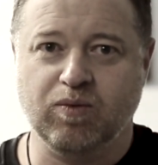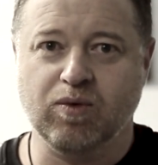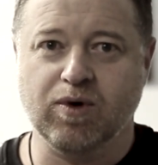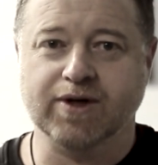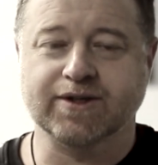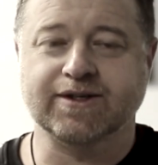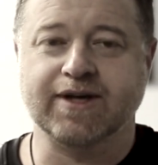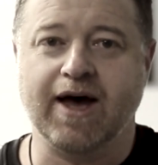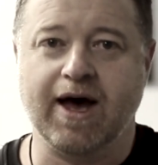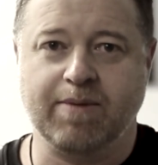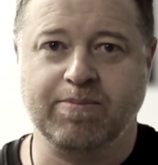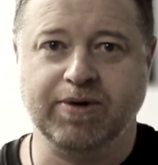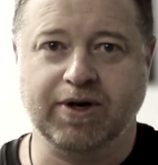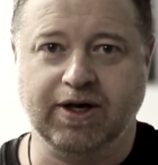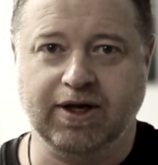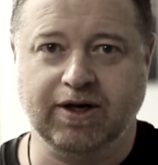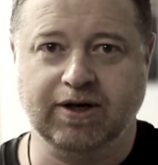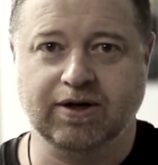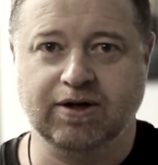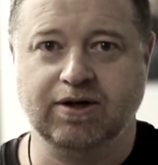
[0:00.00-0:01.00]
what's
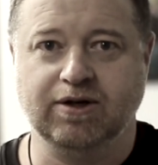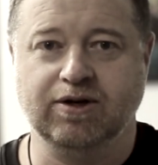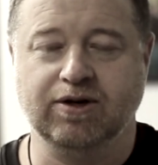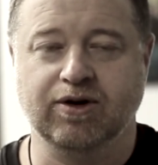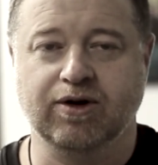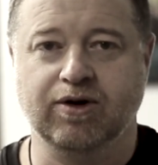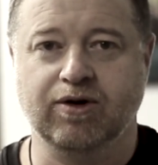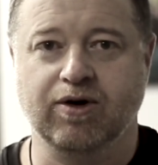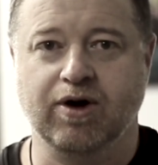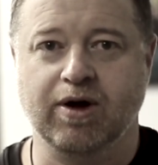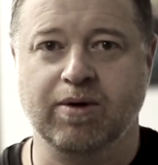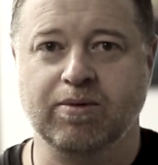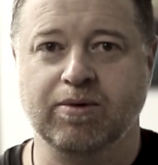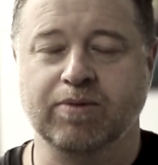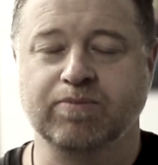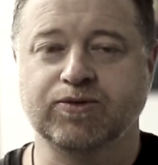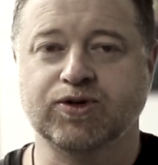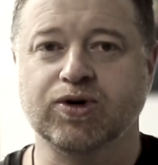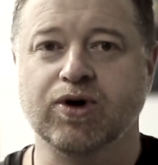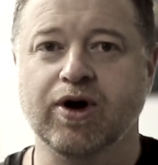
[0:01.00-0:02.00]
happening you know,
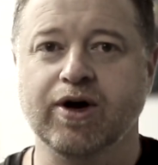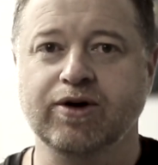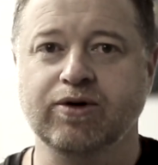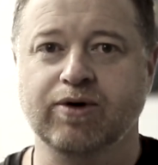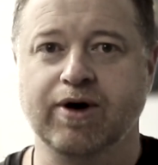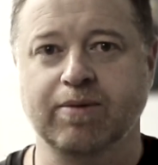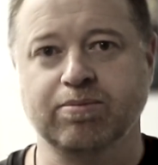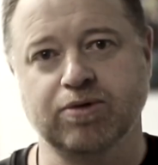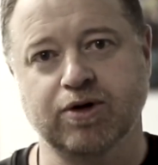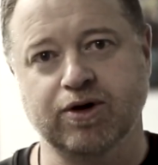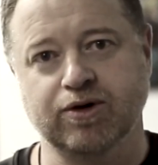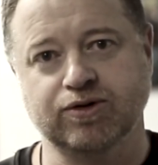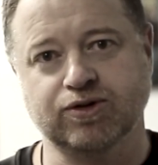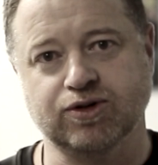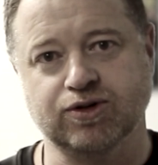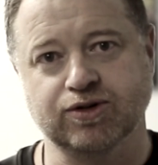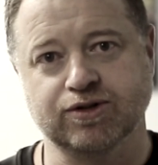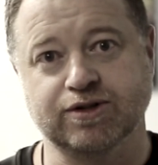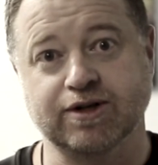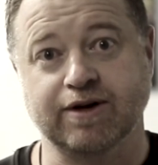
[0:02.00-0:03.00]
I'm trying to upload
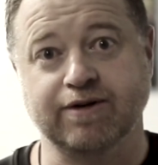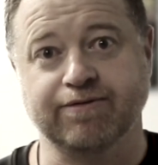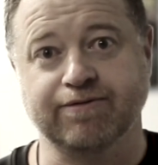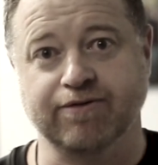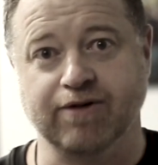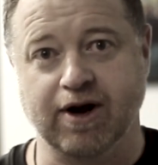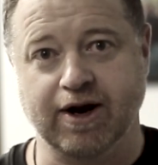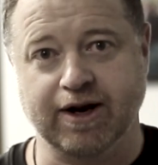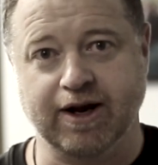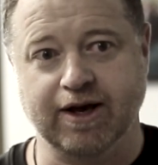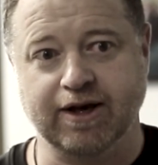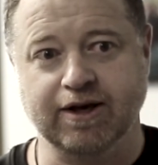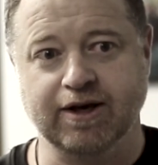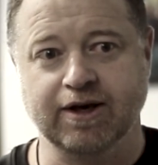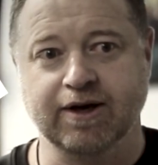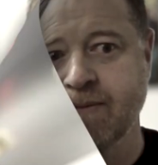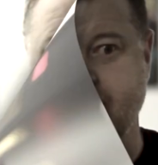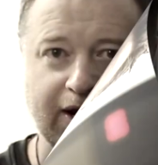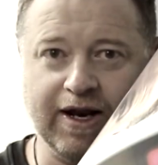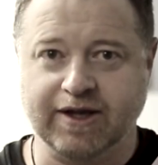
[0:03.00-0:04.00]
Tuesday to Friday,
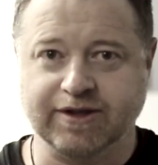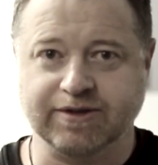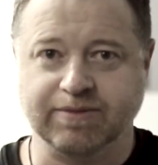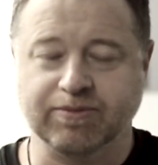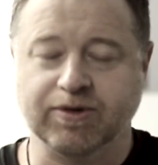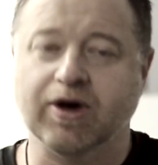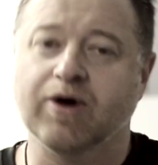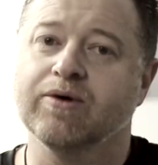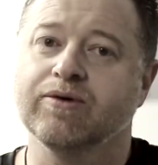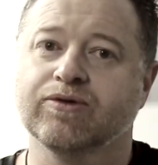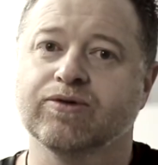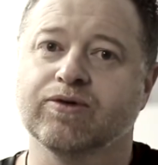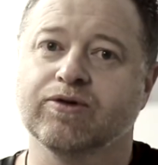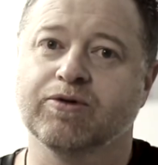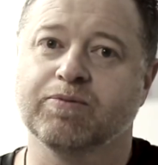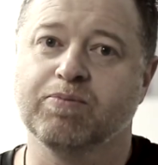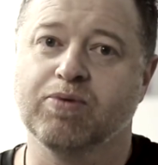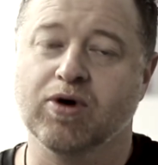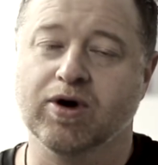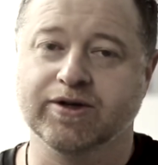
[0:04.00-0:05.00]
and as I'm going through
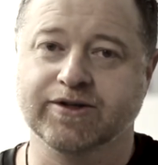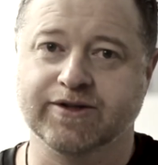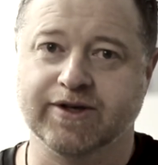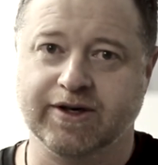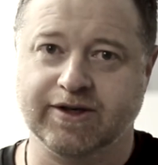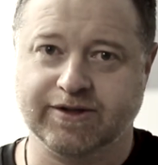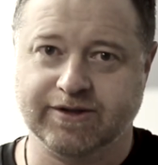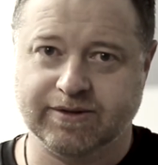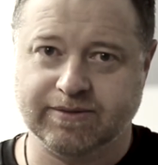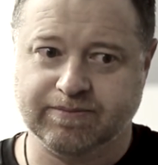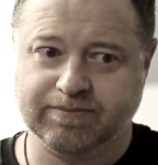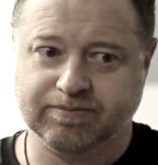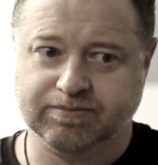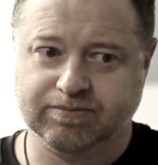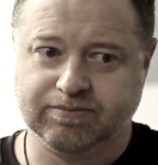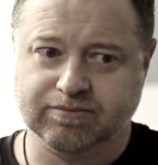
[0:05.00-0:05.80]
the process,